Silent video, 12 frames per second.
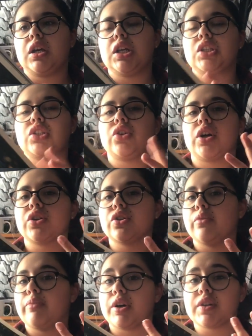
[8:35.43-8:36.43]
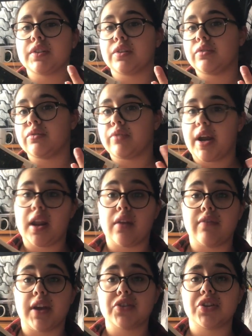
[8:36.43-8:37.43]
instructional books on writing
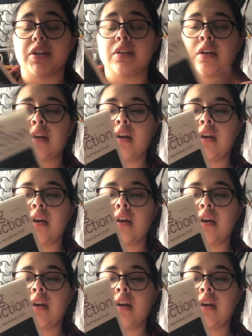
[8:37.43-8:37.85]
fiction,